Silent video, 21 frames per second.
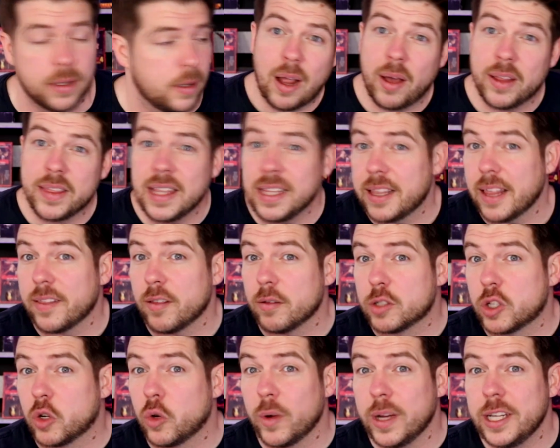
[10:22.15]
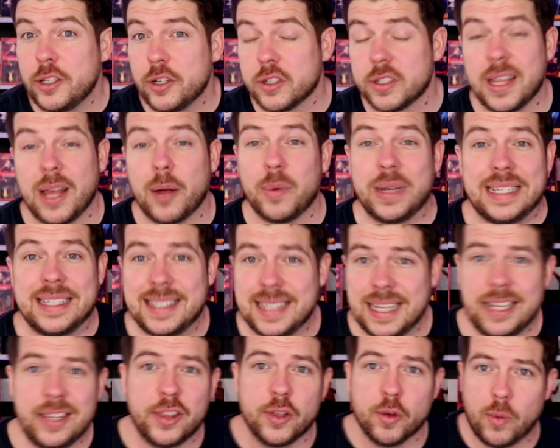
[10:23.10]
Now, I think that those creatures that we
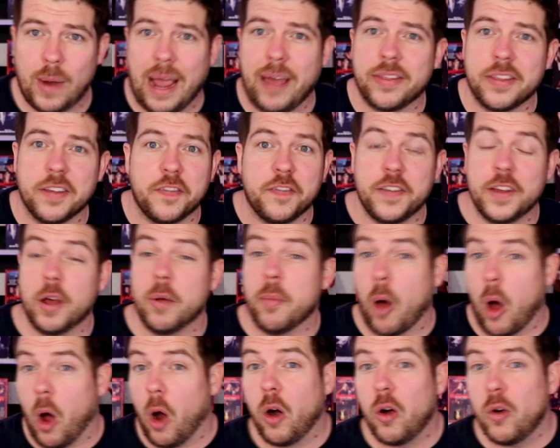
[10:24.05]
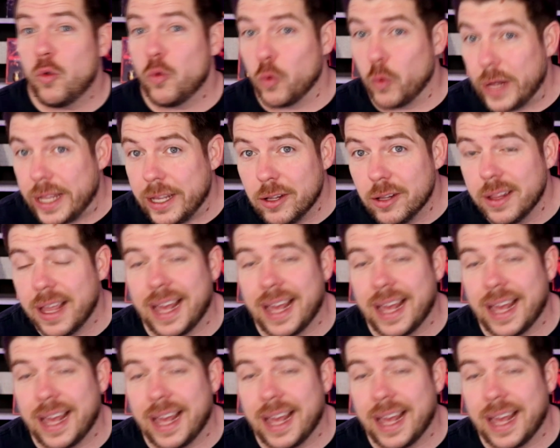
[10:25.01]
see throughout the film are real,